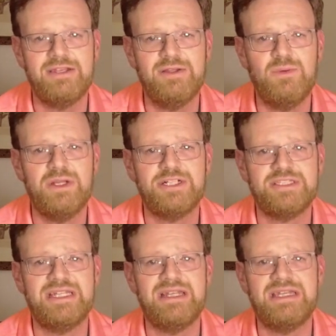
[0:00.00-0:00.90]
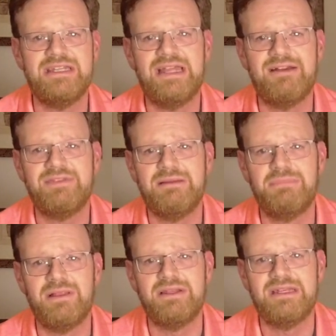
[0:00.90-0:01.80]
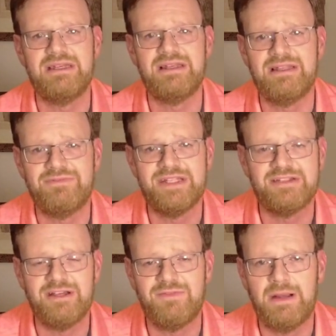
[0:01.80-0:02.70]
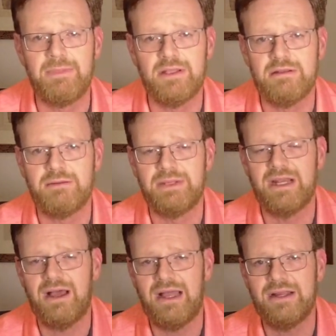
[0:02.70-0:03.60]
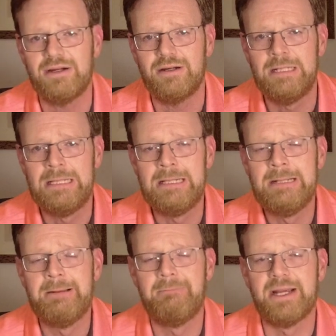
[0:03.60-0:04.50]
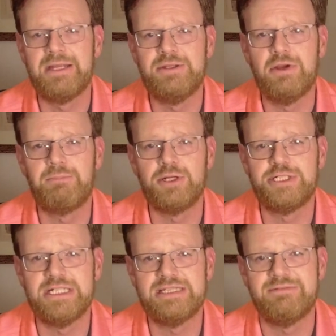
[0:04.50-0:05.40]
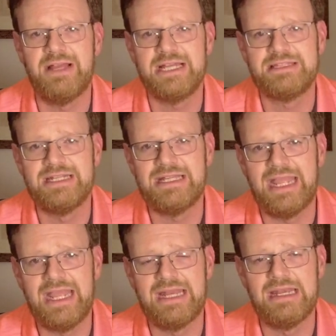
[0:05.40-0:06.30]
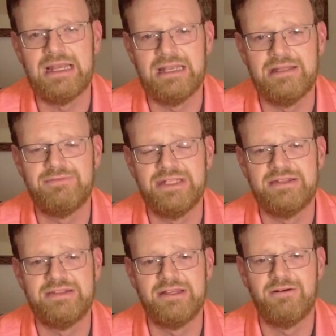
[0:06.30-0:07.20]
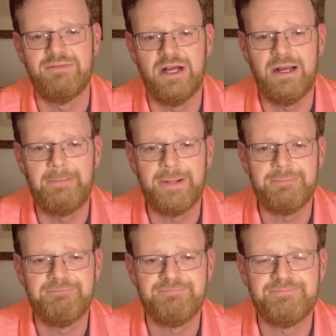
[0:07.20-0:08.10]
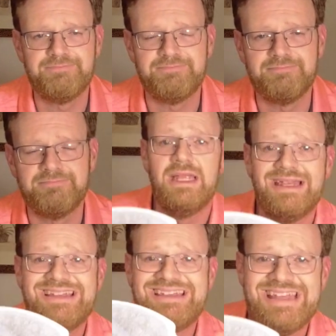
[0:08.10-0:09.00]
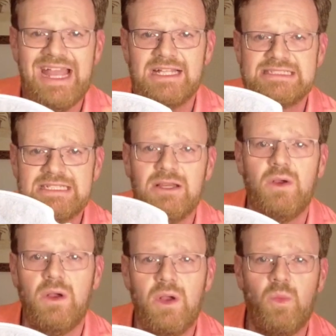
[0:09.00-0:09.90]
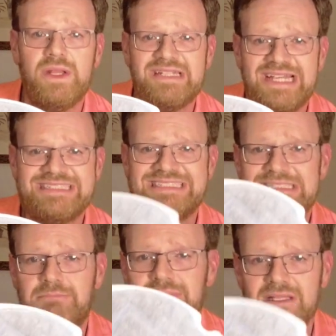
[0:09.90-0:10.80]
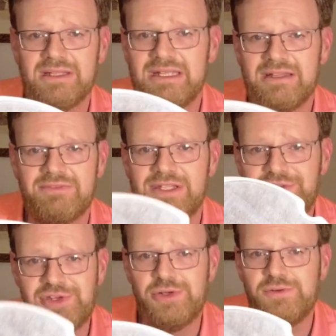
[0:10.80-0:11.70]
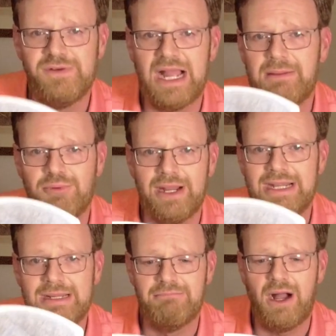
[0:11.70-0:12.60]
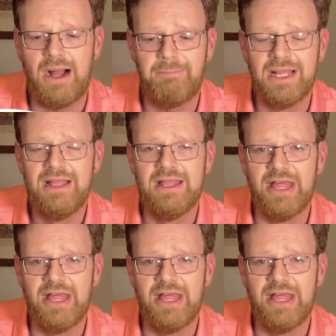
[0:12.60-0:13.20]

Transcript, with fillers: I do wish that it did have the ability to lift itself up a little bit higher, but I do appreciate the fact that it can lift itself up. Next, we tested the ability of the new vibrating mop.